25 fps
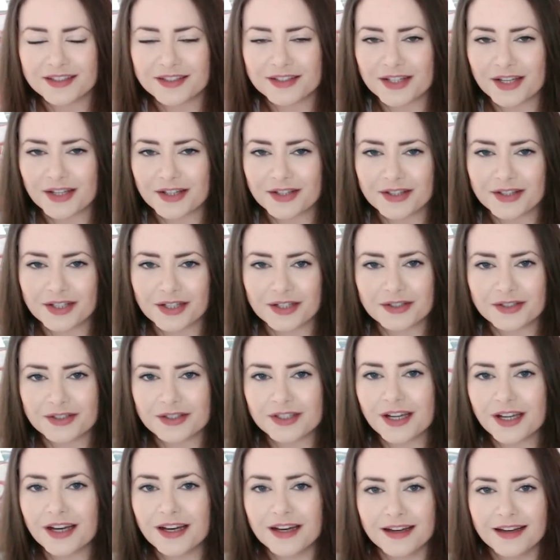dun dun
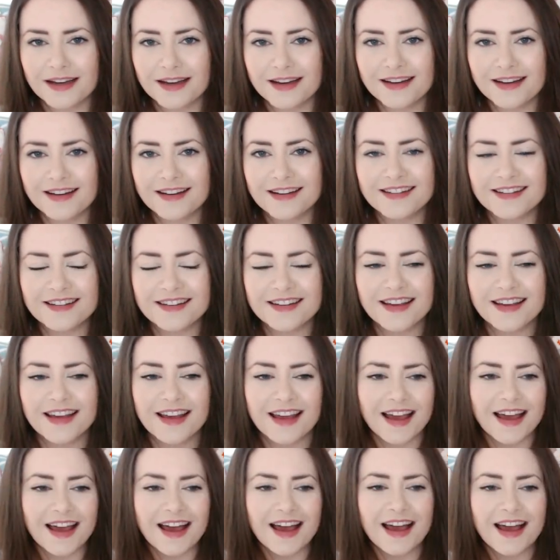dun,
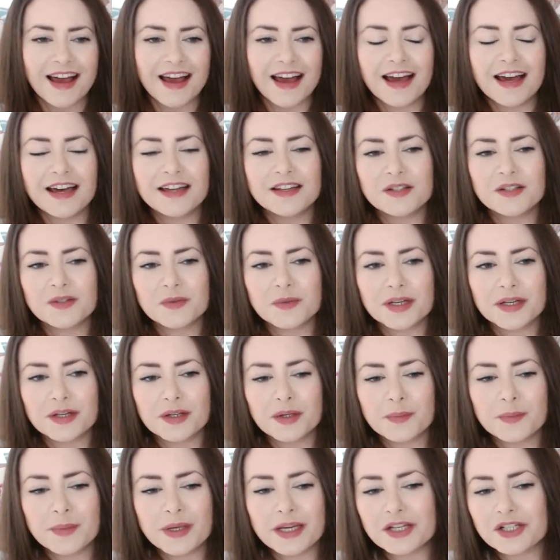and we're
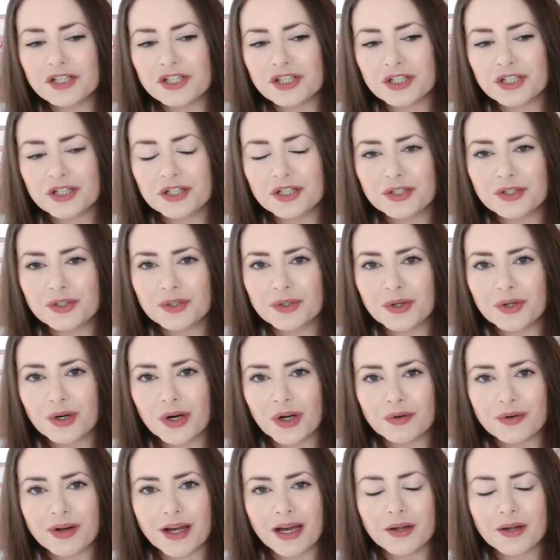going to make a journal
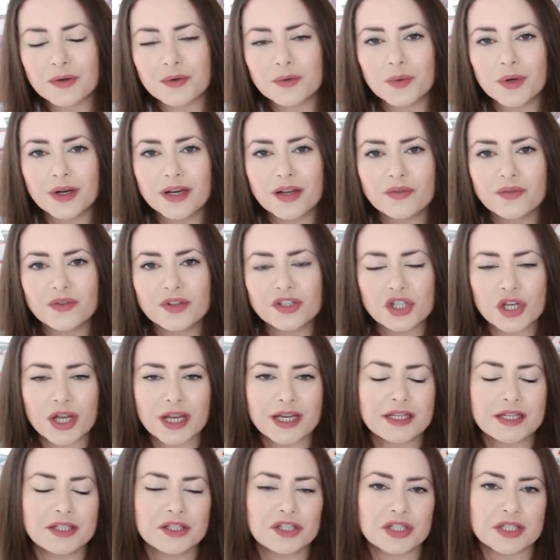around whatever
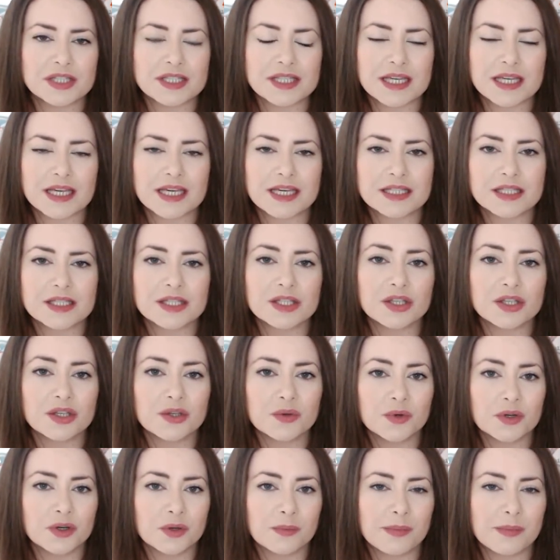changes it is that
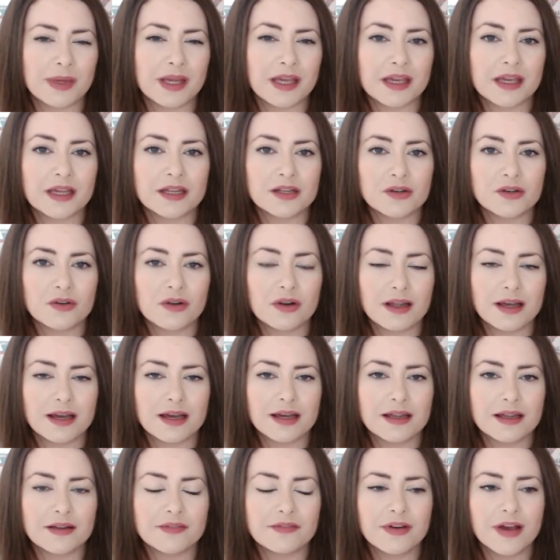you want to make in your
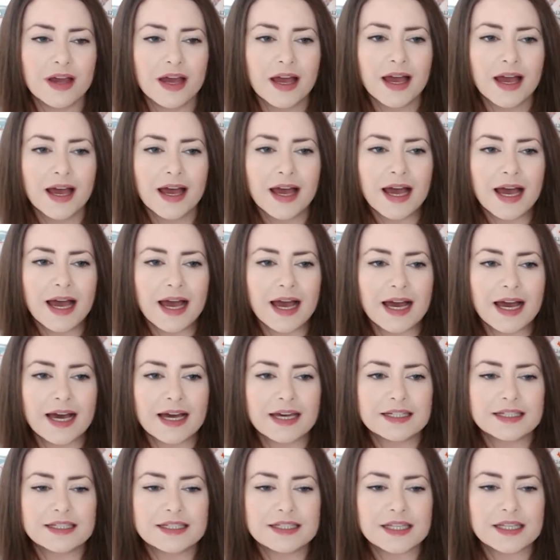life,
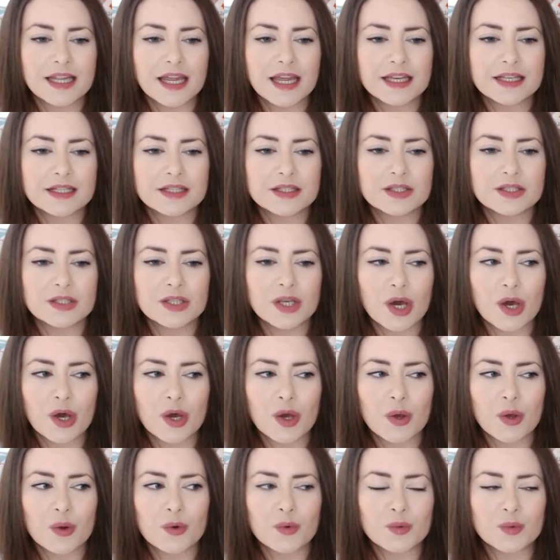and it's
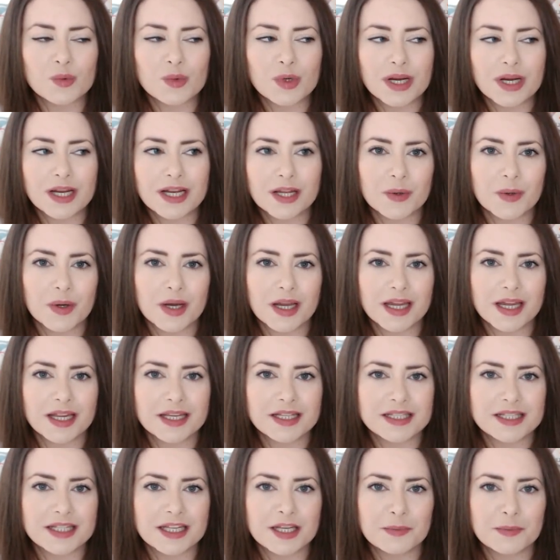really quite a
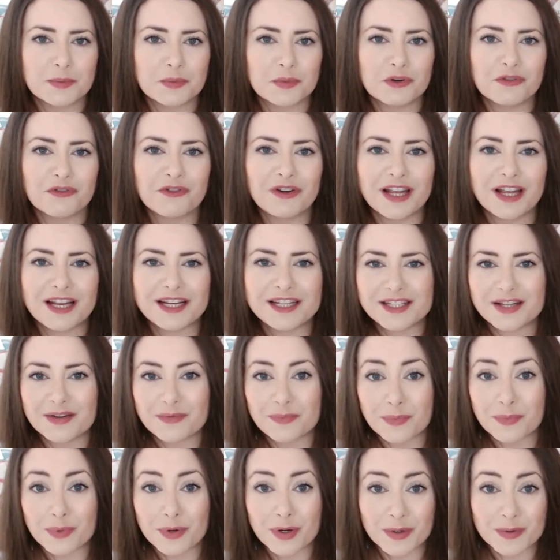deep
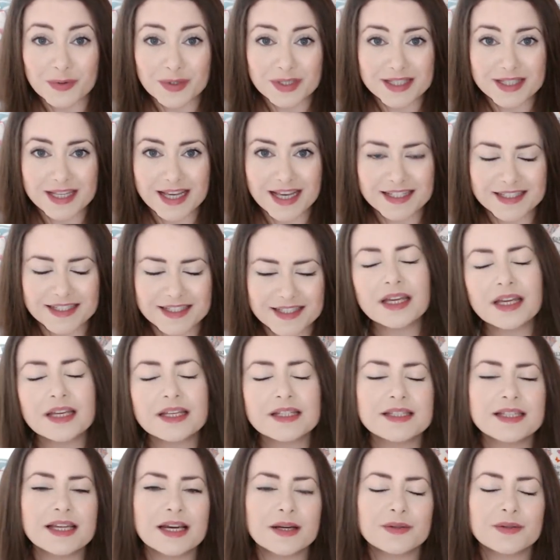reflective process.
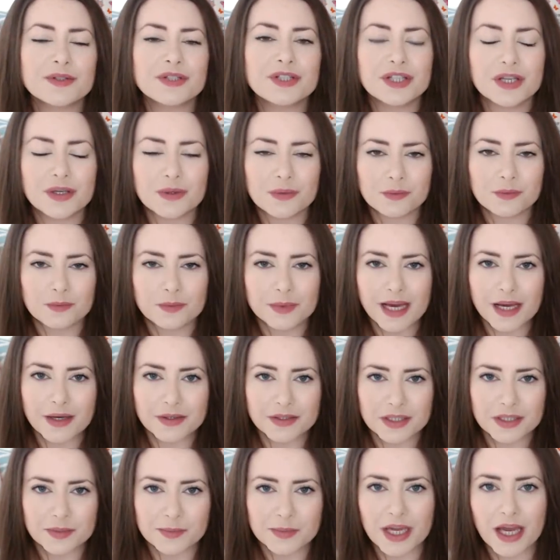It's down to you how
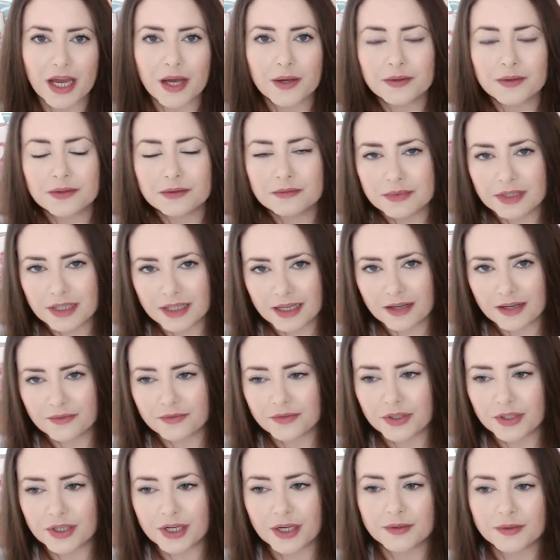deep you go, the
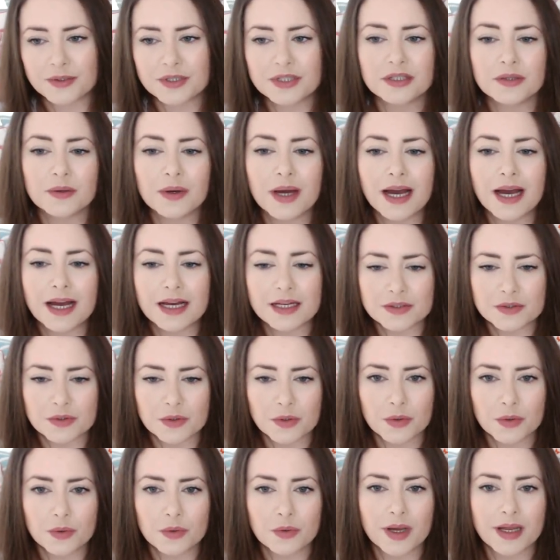level you go to, as
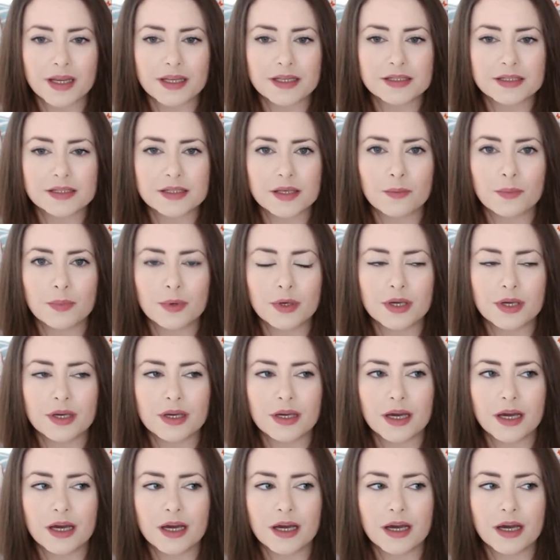always, but